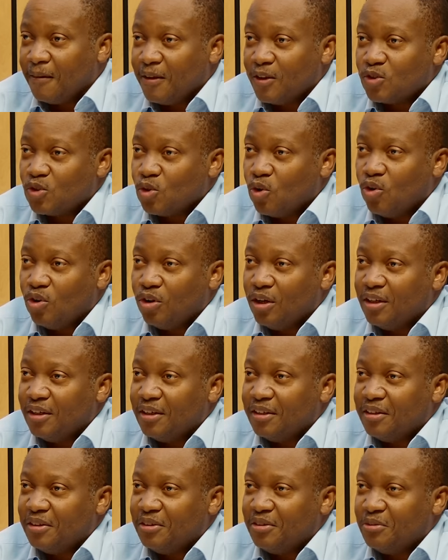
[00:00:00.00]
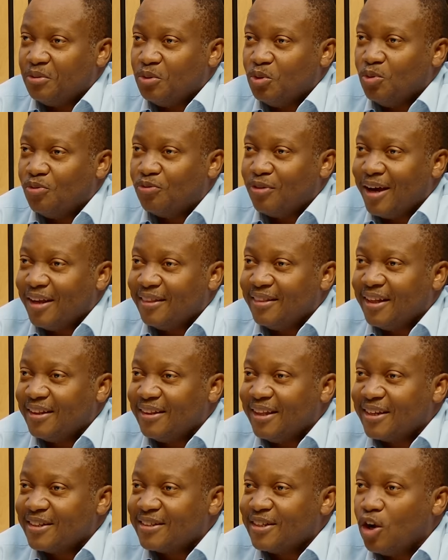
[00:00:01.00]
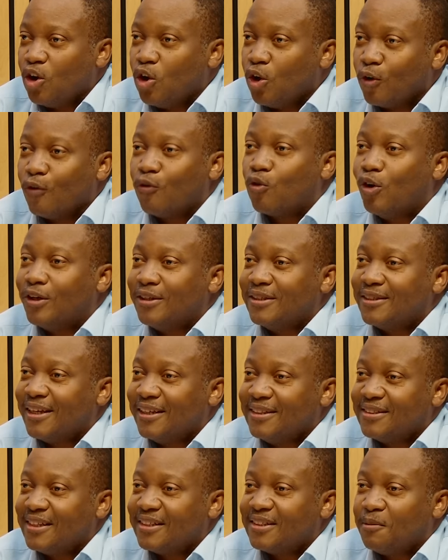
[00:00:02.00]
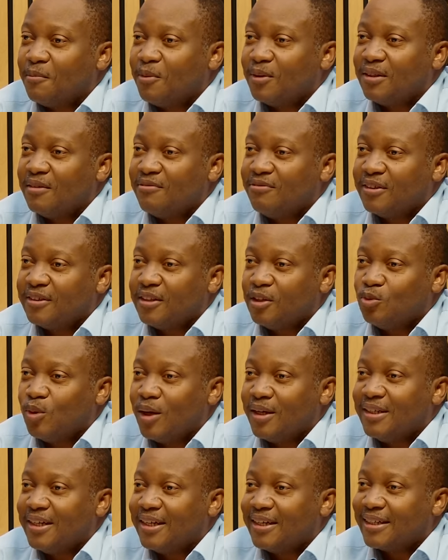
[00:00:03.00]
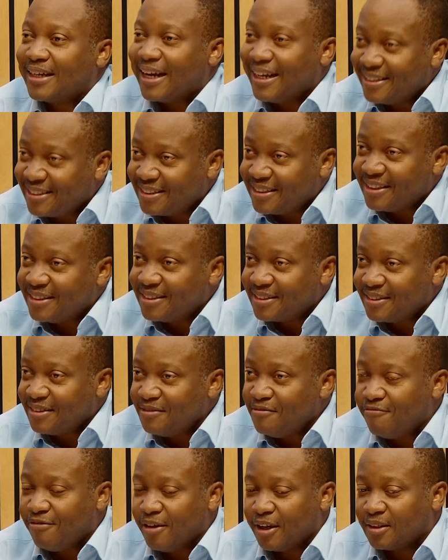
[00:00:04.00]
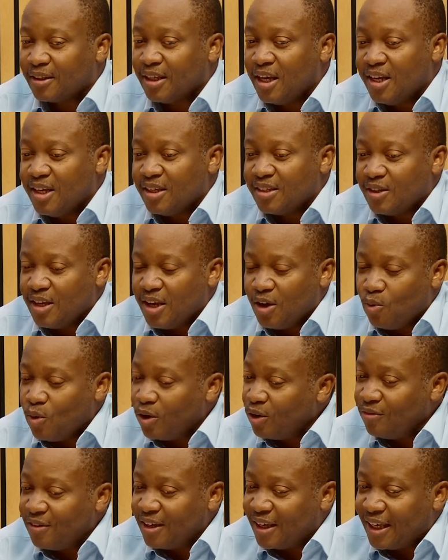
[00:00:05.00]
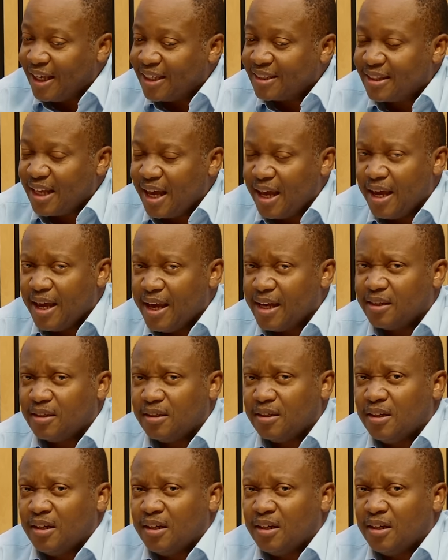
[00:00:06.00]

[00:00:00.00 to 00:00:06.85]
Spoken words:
So you find that there is a lot of consensus about the fact that we're in a crisis. In fact, one of the guests I had